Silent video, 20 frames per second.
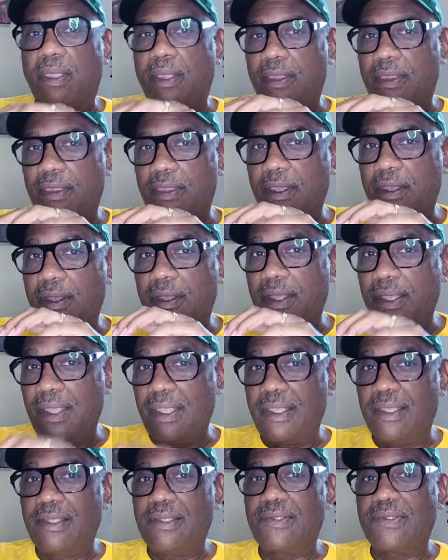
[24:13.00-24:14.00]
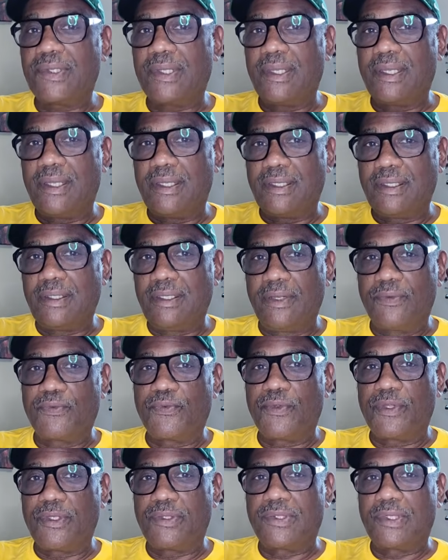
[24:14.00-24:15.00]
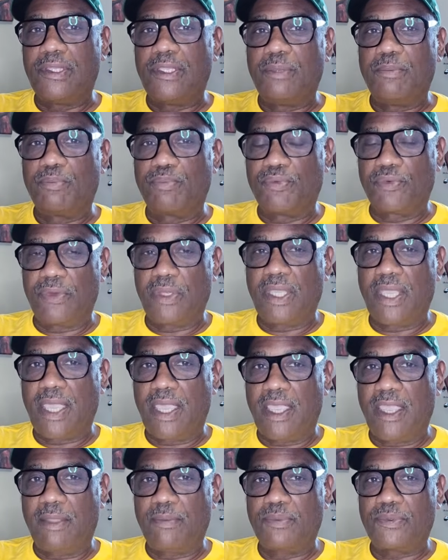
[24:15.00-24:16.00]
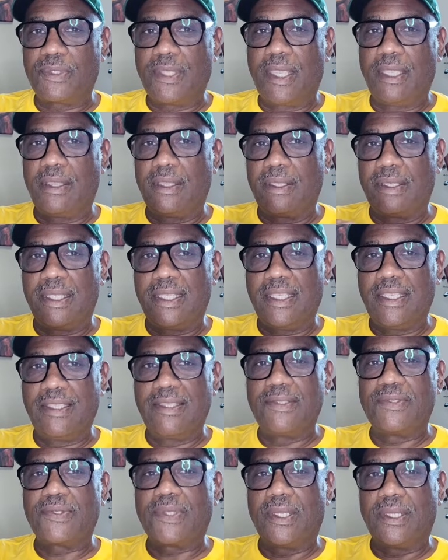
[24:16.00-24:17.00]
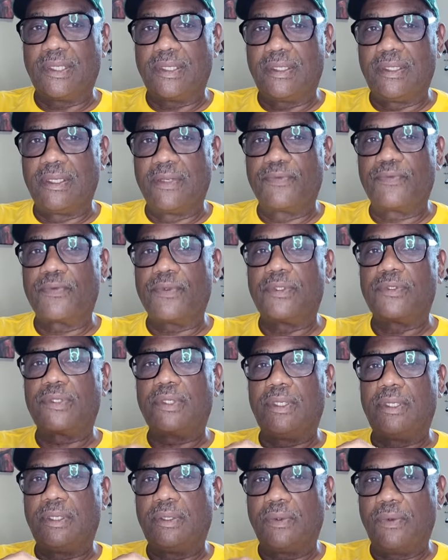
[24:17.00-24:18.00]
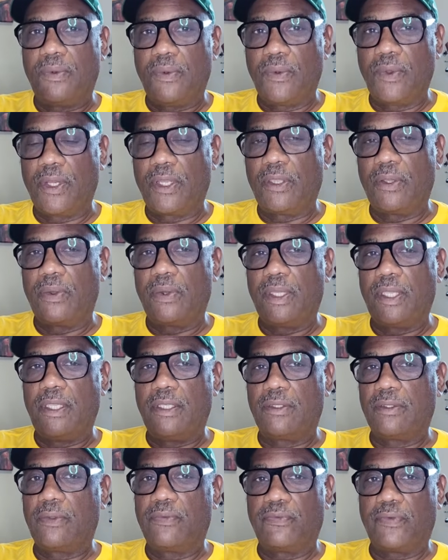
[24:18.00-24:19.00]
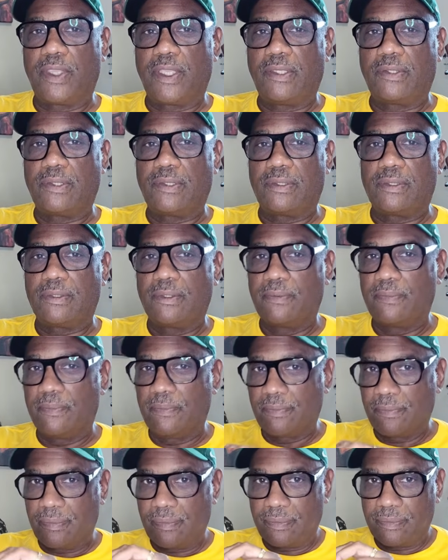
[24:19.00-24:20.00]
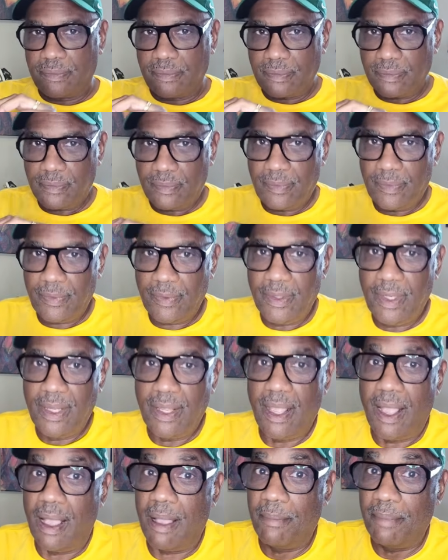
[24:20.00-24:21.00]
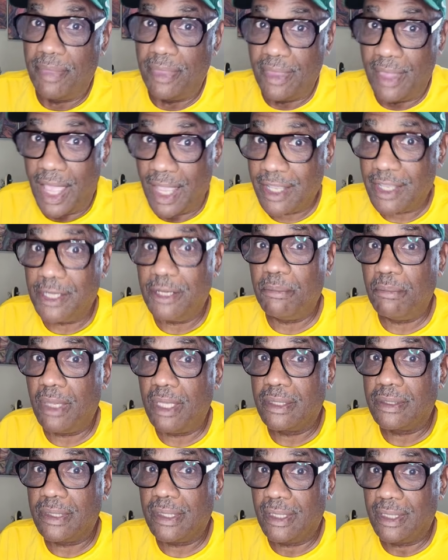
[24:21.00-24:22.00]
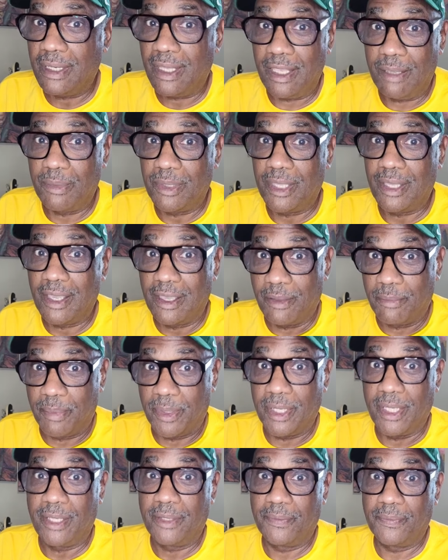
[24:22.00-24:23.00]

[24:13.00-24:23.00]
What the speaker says: There is a difference in preamps and there is a difference in audio interfaces. I'm not going to mention the name of the company,